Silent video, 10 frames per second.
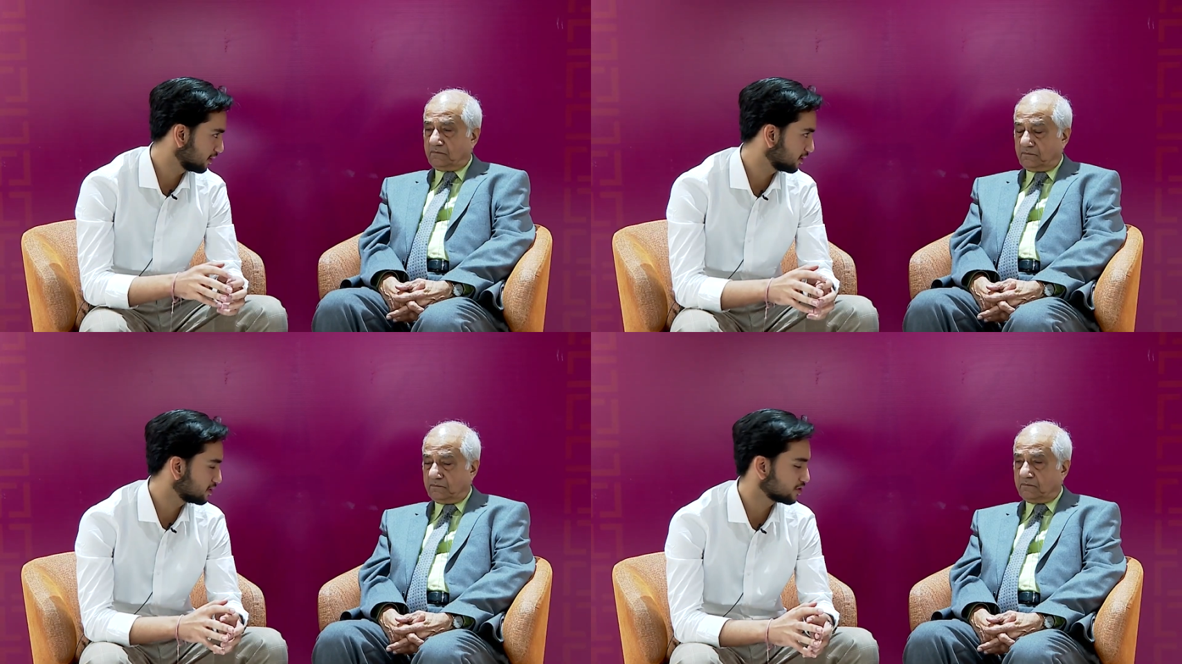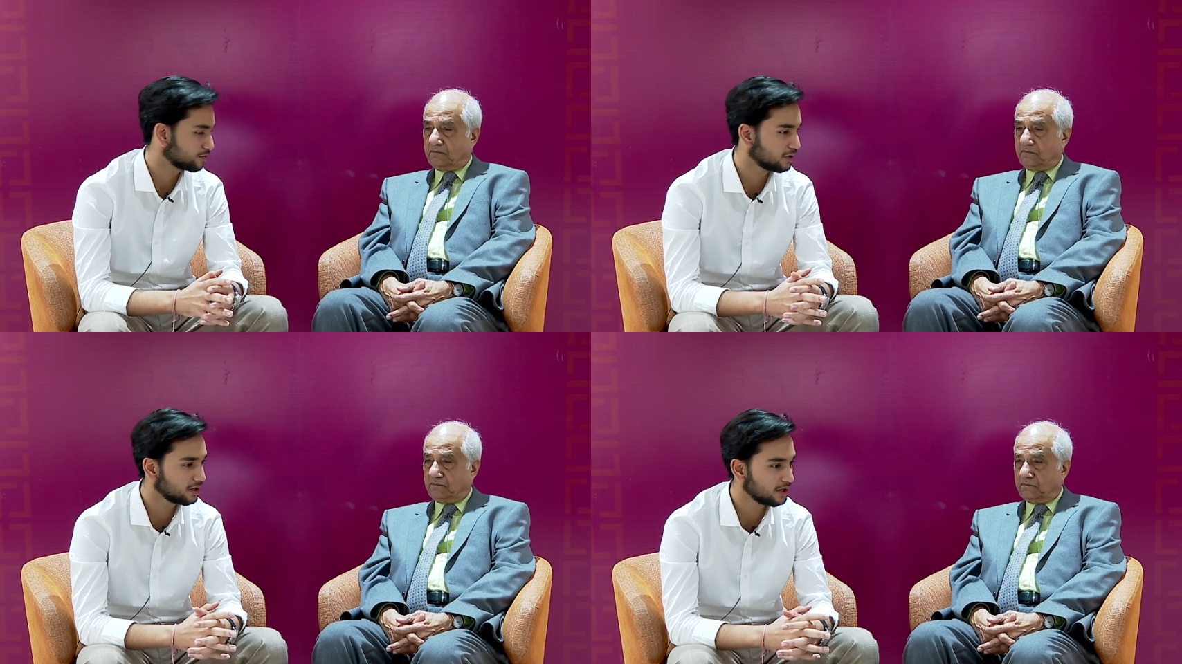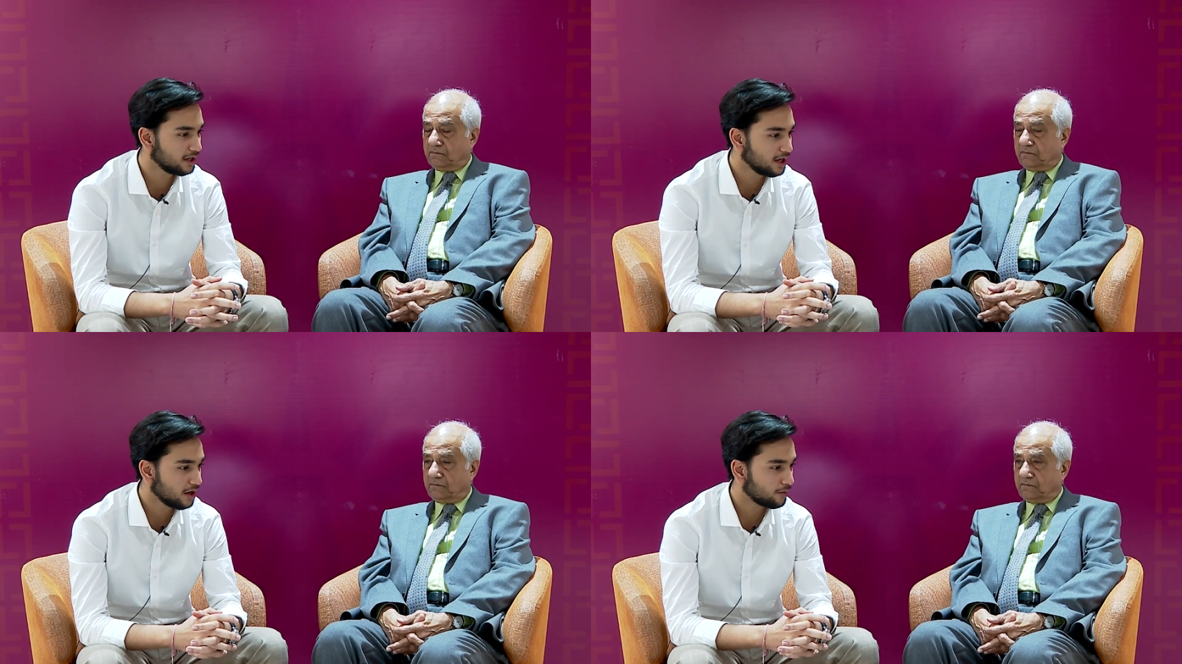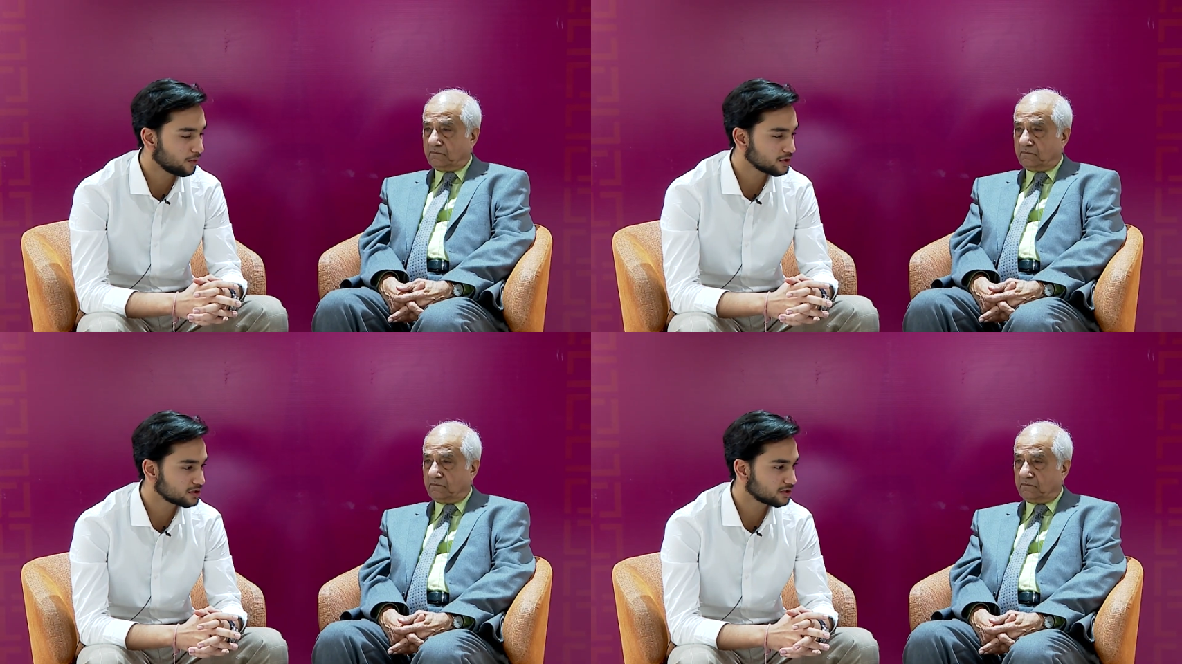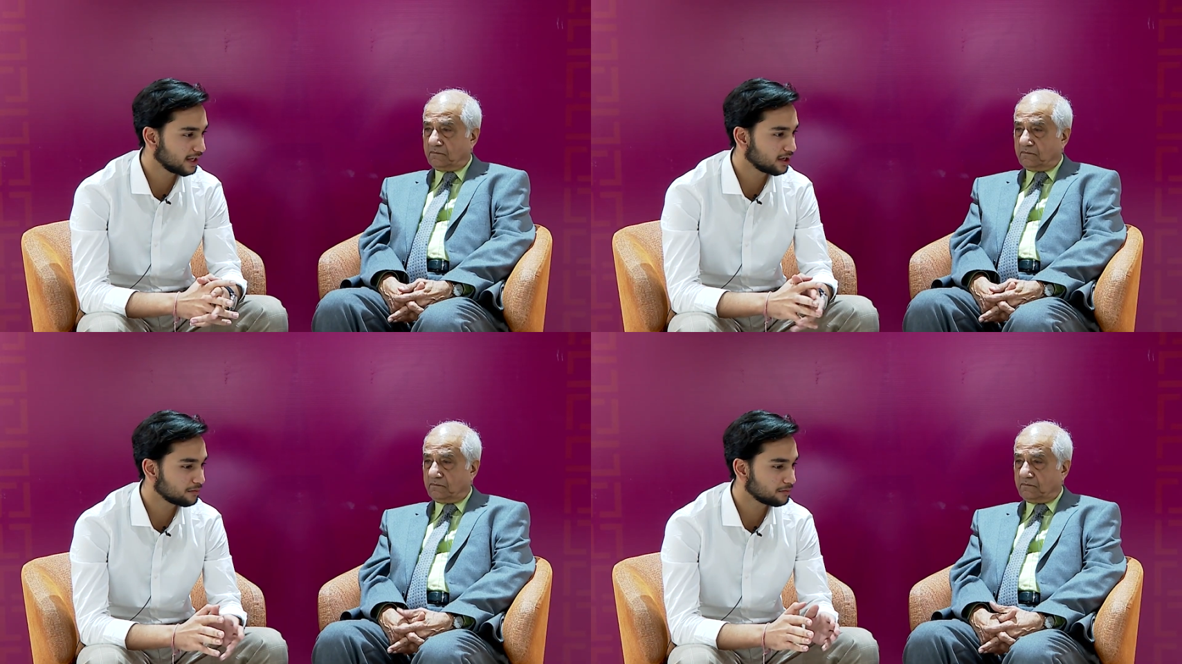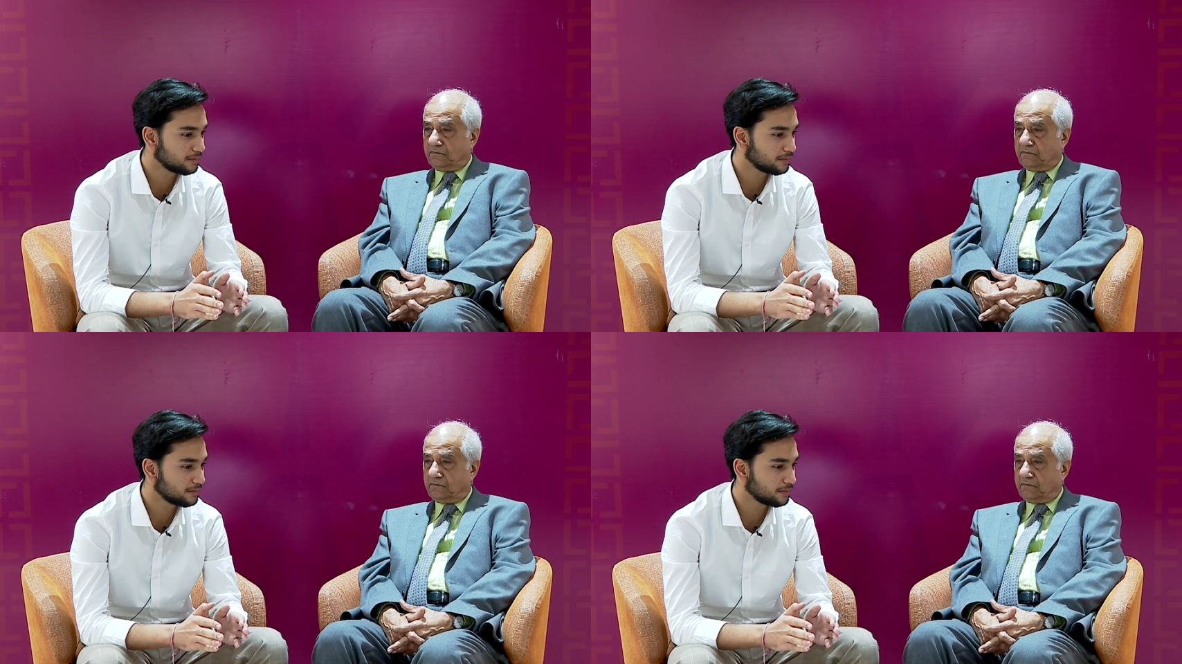Speaker 1: in the judgment was taken